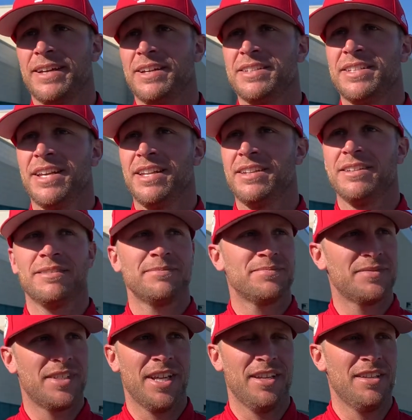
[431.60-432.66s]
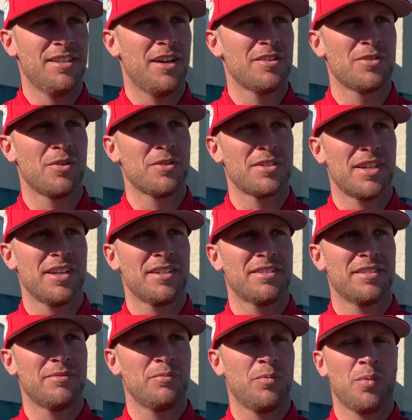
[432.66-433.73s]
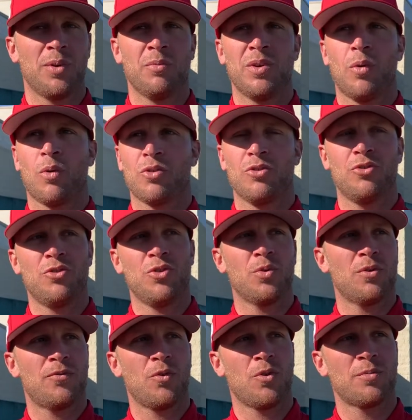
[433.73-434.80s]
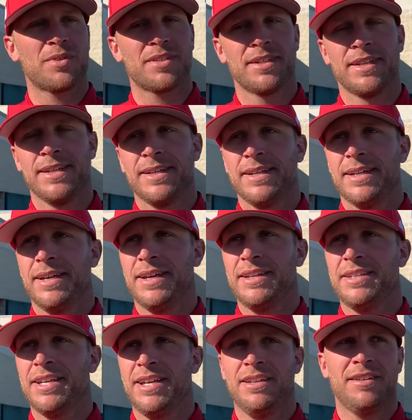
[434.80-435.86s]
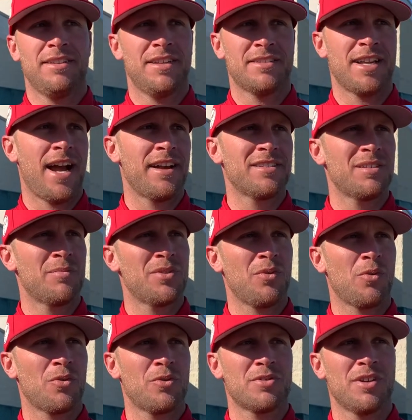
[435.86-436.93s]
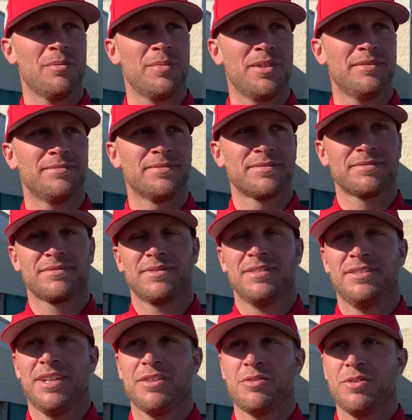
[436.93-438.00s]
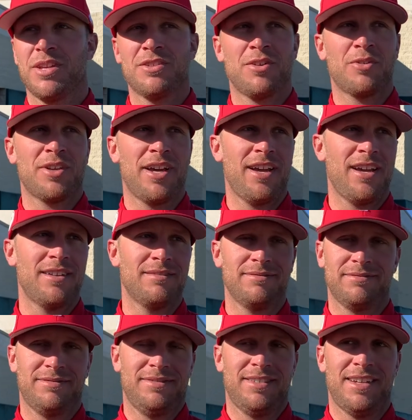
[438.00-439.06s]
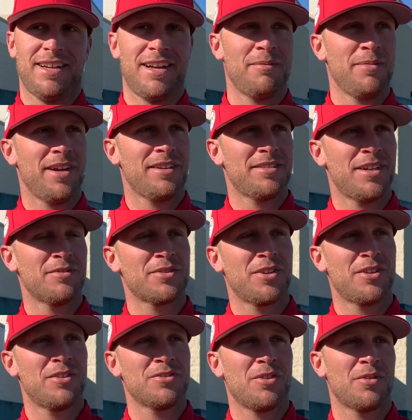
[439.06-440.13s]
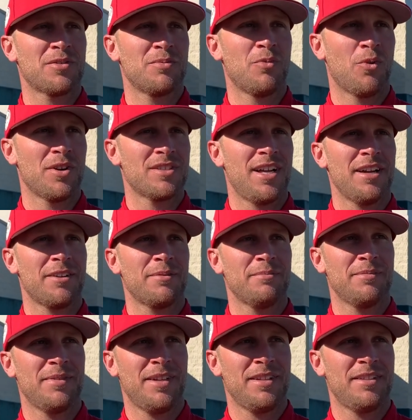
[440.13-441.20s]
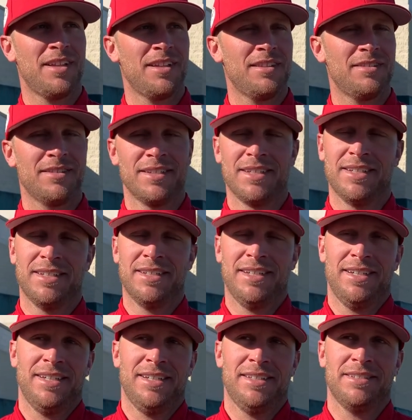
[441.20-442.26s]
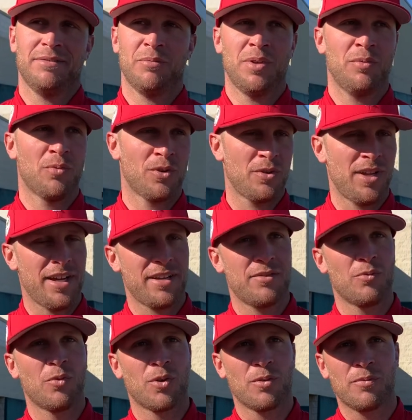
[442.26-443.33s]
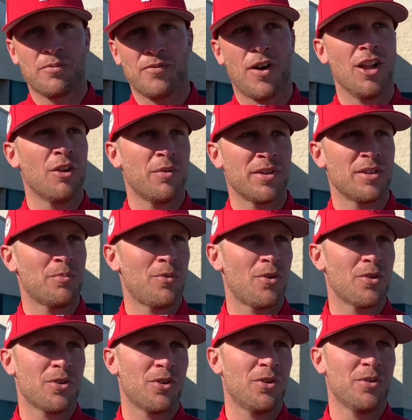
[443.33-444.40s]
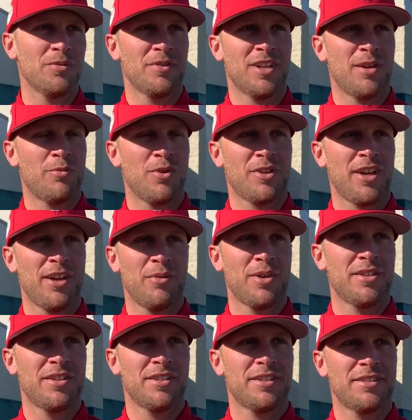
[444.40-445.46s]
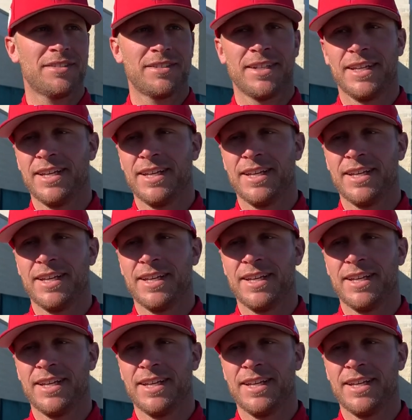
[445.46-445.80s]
Ditton does those things, and when we order new uniforms, Ditton designs them and orders them and says, "Are these okay?" And I'm like, "Sounds good. As long as the boys like them." And we were like, "We're following the protocol, then I'm okay with it," because.